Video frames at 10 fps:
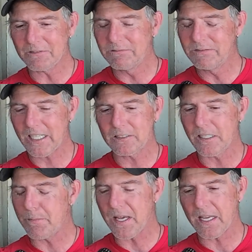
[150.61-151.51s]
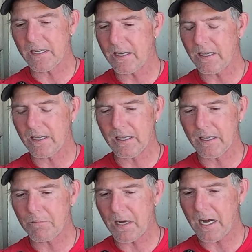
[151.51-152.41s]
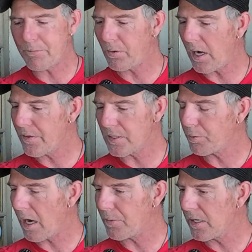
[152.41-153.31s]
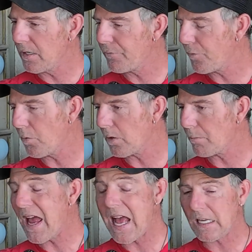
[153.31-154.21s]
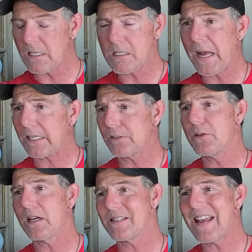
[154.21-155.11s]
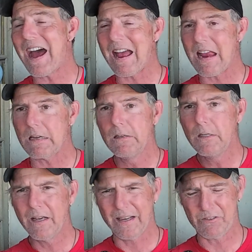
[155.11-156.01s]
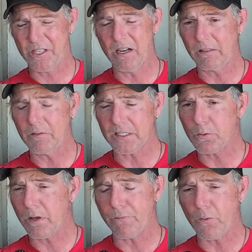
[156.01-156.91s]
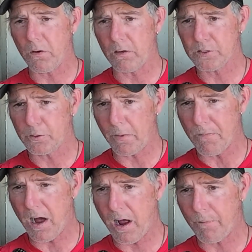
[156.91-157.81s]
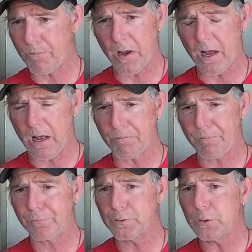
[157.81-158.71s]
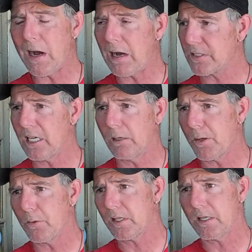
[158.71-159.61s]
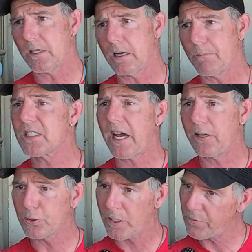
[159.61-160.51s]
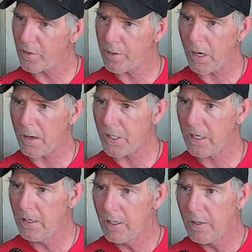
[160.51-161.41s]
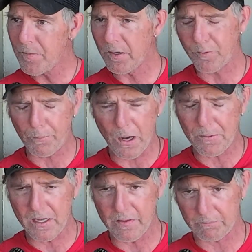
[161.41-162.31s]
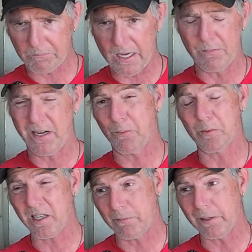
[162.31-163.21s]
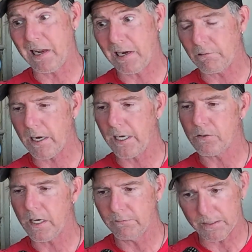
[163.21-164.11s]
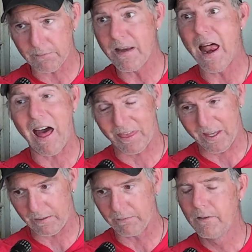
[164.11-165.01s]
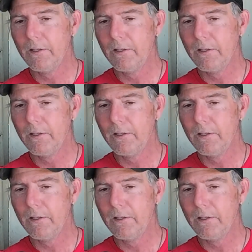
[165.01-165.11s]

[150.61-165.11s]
Literally, man, I bought this property for pennies back in 2009, and I was young. I was like 24. So my mom flew out to help me with the title transfer of the property. And for a property of that kind of money, I mean, we're talking about $9,000, right? Like nothing.